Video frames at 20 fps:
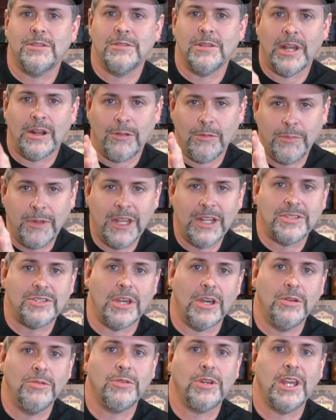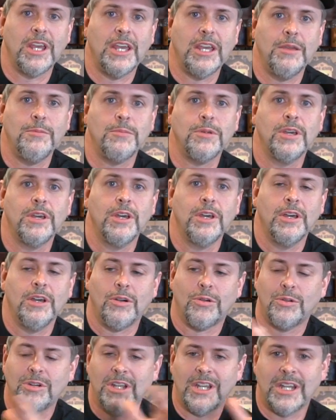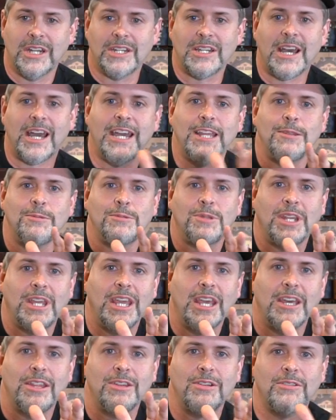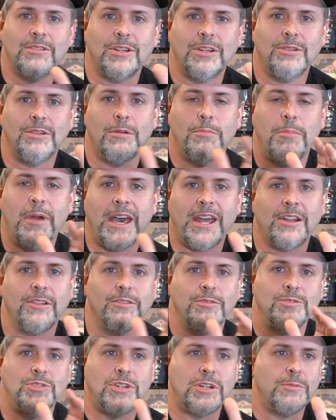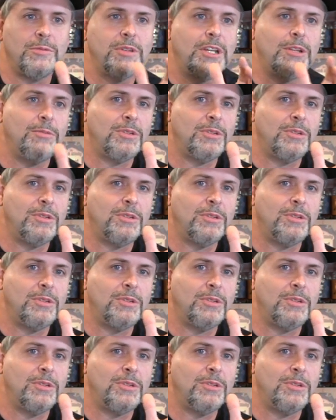that'll be its own game, or you can tie them together and do a Battle of Germany.